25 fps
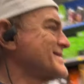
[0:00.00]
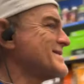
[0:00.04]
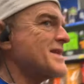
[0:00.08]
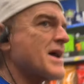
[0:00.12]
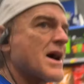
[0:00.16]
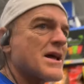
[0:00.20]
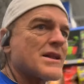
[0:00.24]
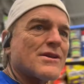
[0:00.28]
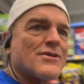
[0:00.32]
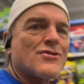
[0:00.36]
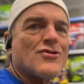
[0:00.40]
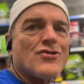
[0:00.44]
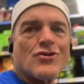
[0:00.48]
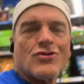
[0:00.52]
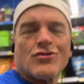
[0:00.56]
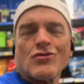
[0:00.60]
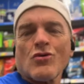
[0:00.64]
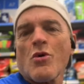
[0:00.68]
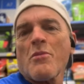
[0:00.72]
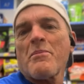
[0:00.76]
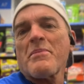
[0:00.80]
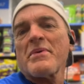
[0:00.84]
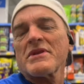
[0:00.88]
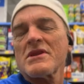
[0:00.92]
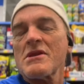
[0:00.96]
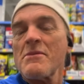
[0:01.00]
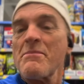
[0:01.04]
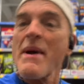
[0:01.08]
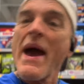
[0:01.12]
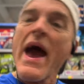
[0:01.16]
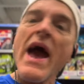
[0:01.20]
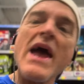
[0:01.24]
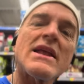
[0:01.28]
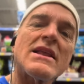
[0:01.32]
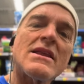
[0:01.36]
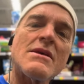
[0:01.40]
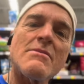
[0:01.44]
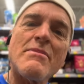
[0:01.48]
not unusual, but the
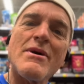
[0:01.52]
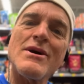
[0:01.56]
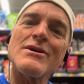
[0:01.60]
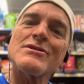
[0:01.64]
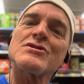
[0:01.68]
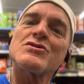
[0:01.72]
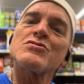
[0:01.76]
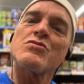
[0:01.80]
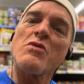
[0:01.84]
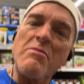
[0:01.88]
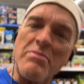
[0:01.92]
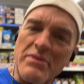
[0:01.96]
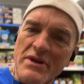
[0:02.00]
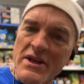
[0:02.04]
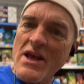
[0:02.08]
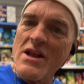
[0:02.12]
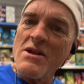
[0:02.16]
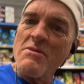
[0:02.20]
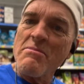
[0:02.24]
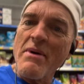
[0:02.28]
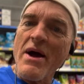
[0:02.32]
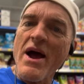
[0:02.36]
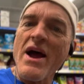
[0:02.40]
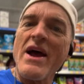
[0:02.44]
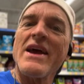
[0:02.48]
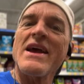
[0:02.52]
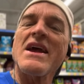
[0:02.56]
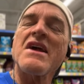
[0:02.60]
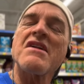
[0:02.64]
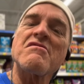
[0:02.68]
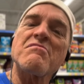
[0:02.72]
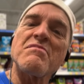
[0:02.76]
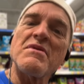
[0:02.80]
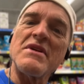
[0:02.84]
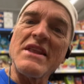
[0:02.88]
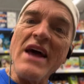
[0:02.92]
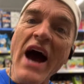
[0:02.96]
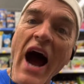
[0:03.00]
Patti LaBelle sweet potato pie has
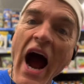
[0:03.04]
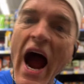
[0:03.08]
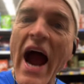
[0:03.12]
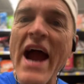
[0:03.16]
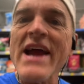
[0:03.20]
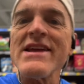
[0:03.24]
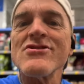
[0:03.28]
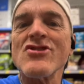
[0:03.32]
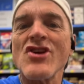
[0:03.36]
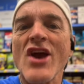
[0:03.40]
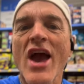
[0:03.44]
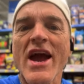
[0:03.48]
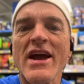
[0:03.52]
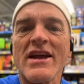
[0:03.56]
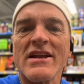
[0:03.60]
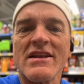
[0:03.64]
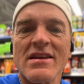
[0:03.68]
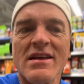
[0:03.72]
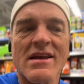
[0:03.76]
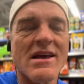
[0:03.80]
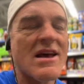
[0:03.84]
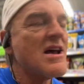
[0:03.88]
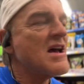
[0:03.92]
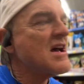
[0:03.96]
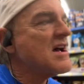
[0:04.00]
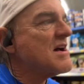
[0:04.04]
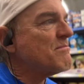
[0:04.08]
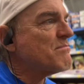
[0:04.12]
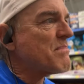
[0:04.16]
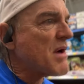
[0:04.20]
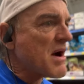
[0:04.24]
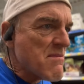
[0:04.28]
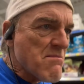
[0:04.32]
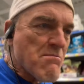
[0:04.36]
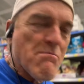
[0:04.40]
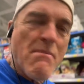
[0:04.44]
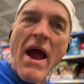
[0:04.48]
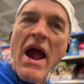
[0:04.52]
been hijacked by
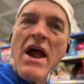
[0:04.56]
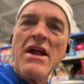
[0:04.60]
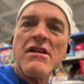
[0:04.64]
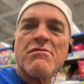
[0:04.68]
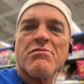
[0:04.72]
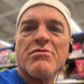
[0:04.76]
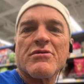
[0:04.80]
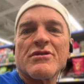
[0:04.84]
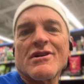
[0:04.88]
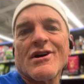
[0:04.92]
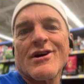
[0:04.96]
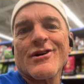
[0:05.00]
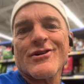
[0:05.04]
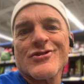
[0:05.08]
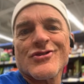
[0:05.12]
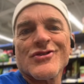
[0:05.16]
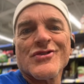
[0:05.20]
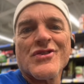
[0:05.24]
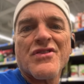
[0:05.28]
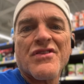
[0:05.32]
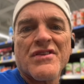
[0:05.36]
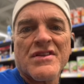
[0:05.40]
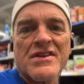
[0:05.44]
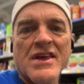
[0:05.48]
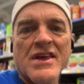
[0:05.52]
mass productions and